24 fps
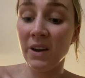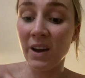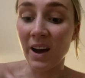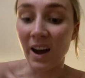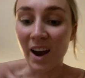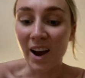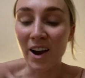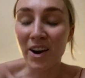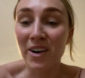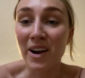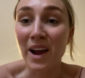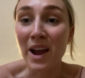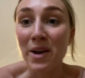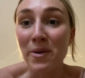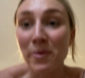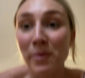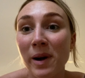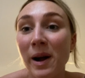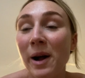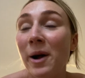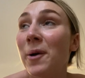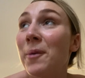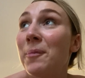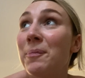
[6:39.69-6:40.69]
All right,
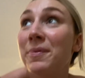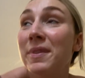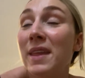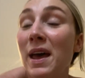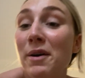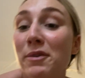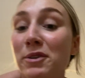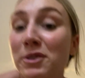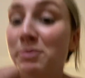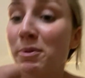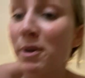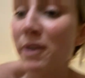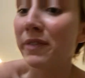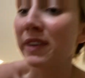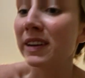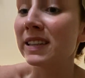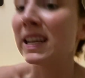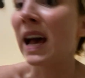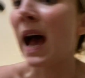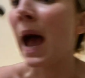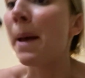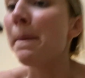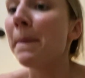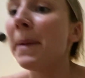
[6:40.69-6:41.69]
well, that was perfect
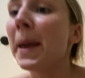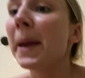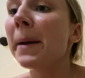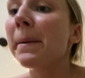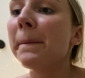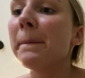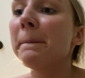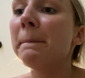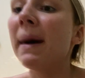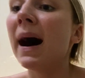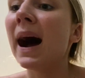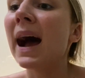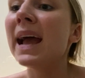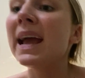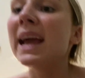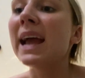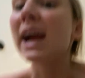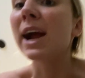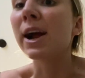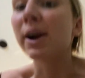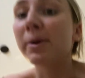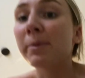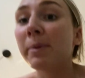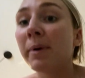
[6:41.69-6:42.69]
timing. My
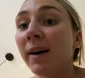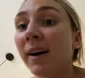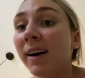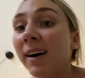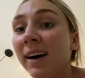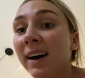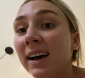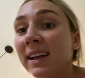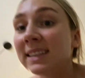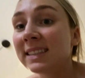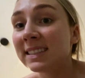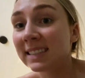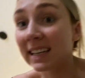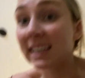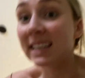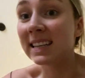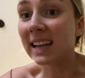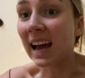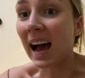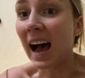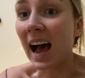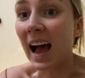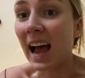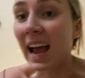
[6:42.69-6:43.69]
AirPods
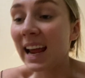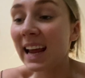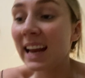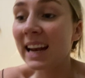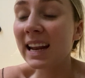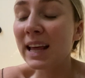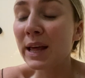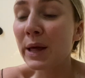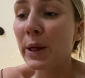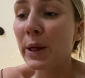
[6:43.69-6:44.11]
died